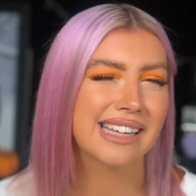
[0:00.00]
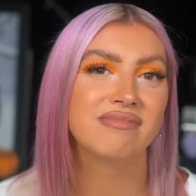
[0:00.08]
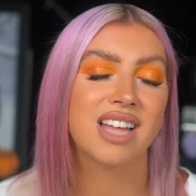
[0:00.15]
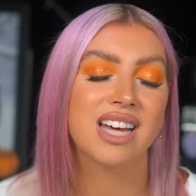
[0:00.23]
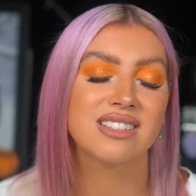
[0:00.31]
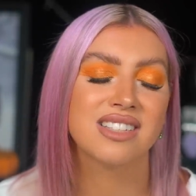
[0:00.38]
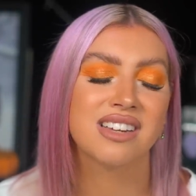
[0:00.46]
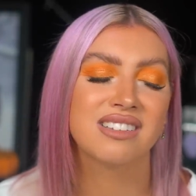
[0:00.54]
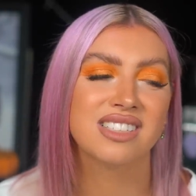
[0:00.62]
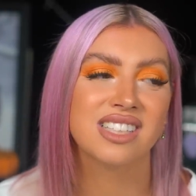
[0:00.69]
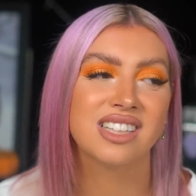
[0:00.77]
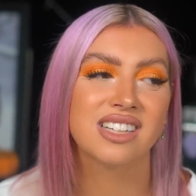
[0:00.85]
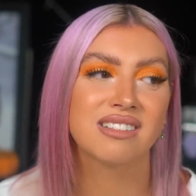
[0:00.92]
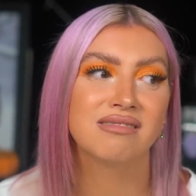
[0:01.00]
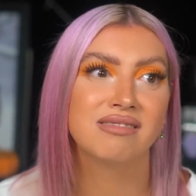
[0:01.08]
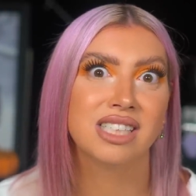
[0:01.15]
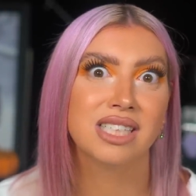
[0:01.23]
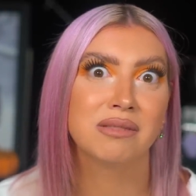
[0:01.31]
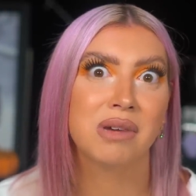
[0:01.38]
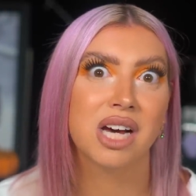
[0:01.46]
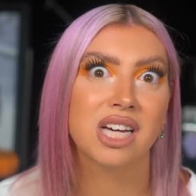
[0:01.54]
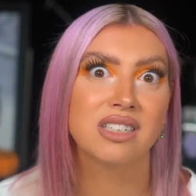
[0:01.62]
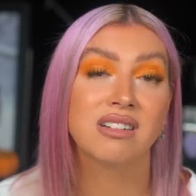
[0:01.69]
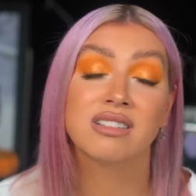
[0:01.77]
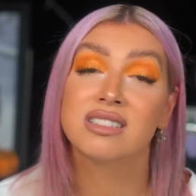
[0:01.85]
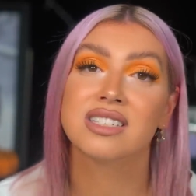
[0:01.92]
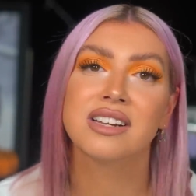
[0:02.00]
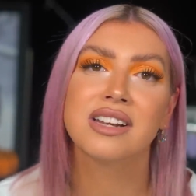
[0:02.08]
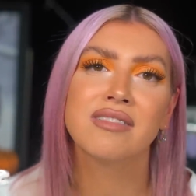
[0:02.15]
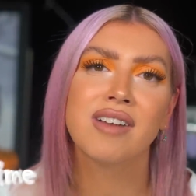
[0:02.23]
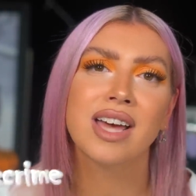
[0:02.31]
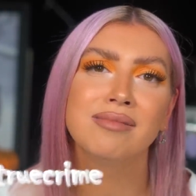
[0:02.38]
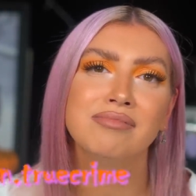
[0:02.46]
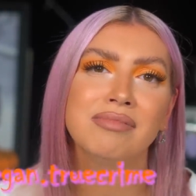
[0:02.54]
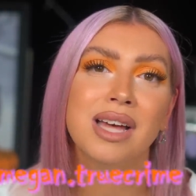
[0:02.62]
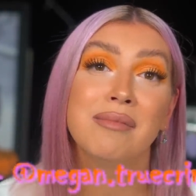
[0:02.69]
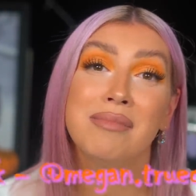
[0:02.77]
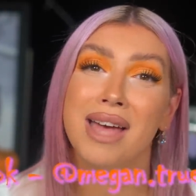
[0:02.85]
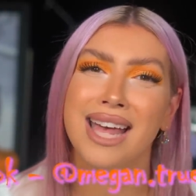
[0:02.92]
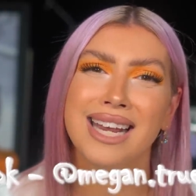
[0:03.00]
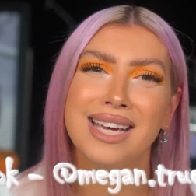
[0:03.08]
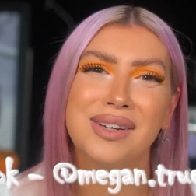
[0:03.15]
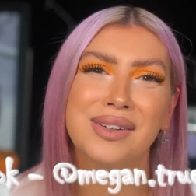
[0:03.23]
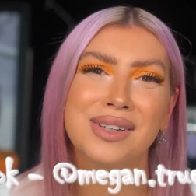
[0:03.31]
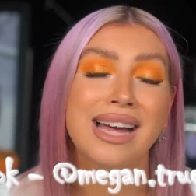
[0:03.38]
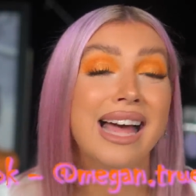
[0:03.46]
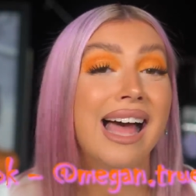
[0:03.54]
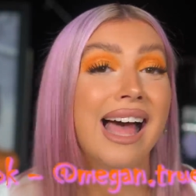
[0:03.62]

That sounded like a really bad nursery rhyme. But anywho,